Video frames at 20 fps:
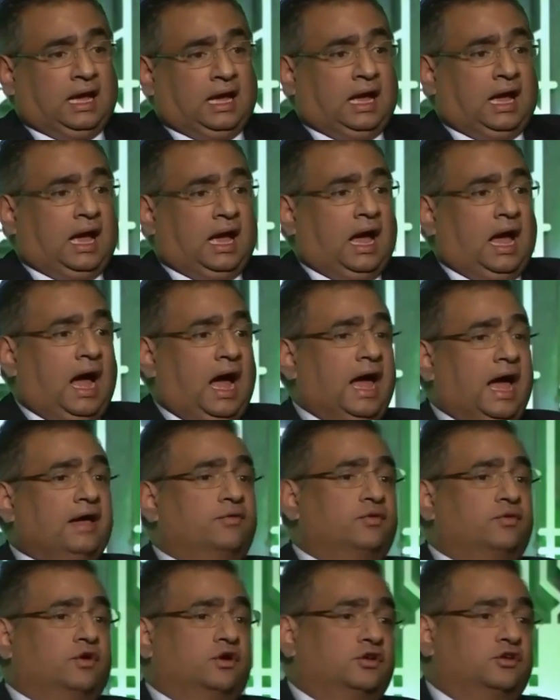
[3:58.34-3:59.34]
I
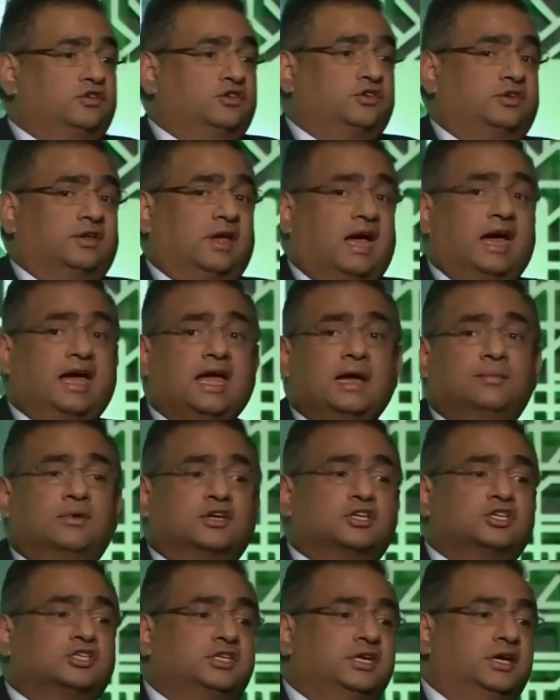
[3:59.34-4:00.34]
am a
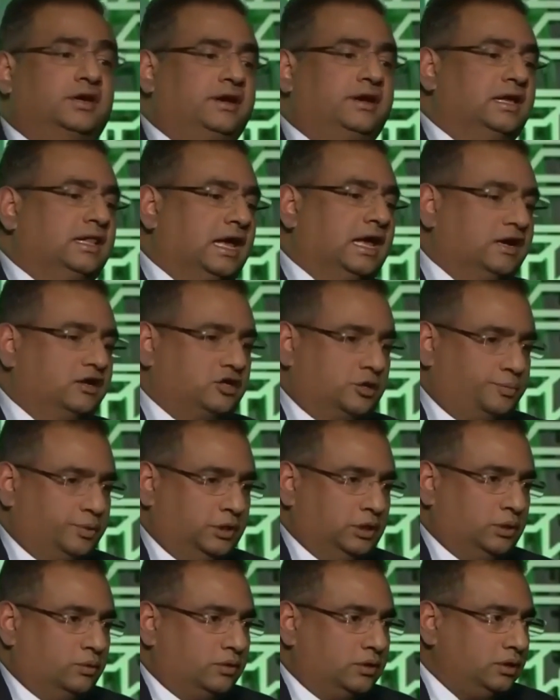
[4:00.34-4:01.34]
serial
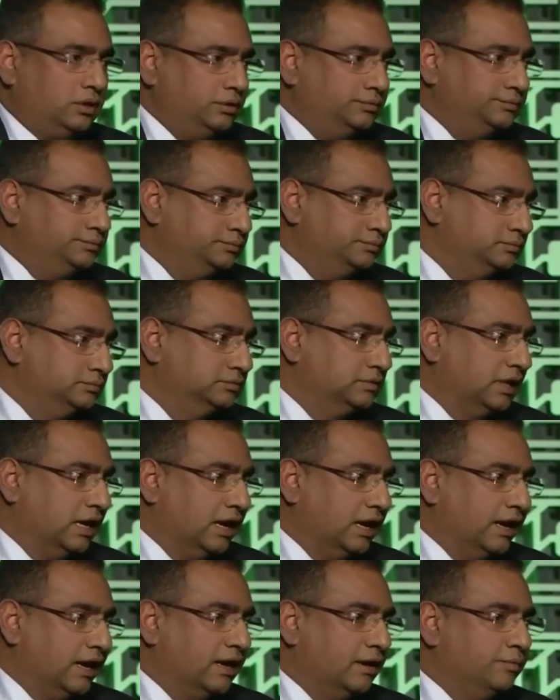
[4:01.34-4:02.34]
entrepreneur. I
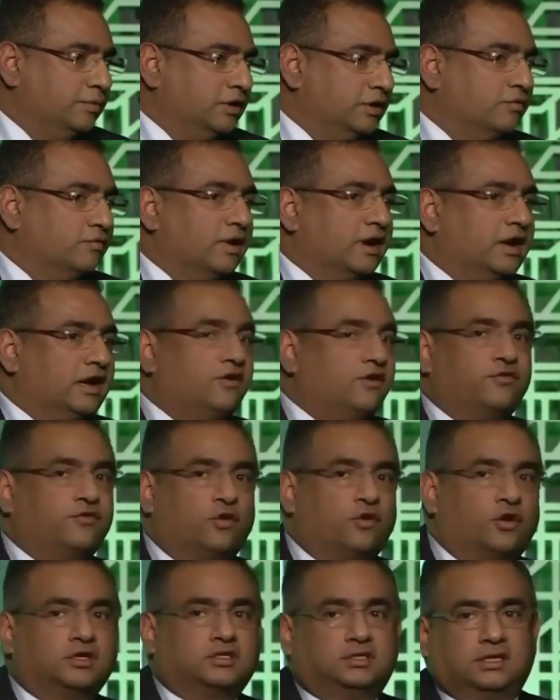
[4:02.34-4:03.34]
have been very
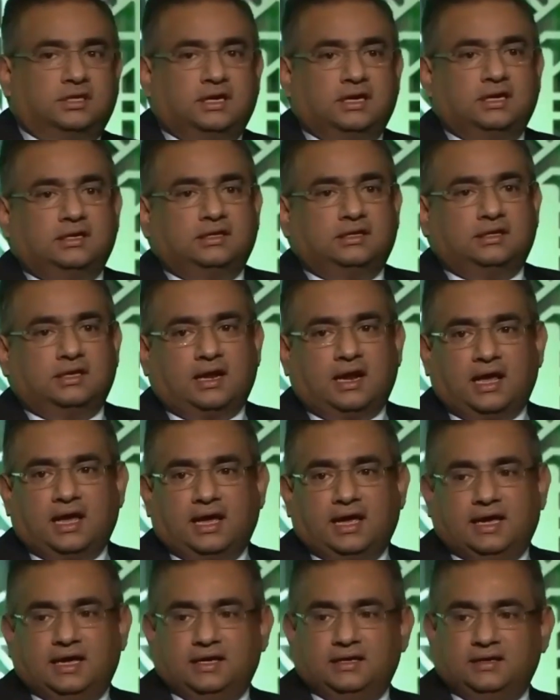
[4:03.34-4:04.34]
fortunate that
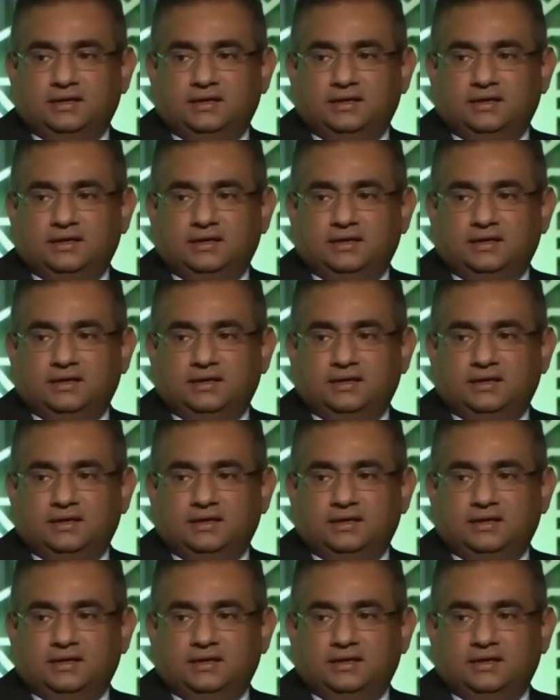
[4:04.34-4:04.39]
I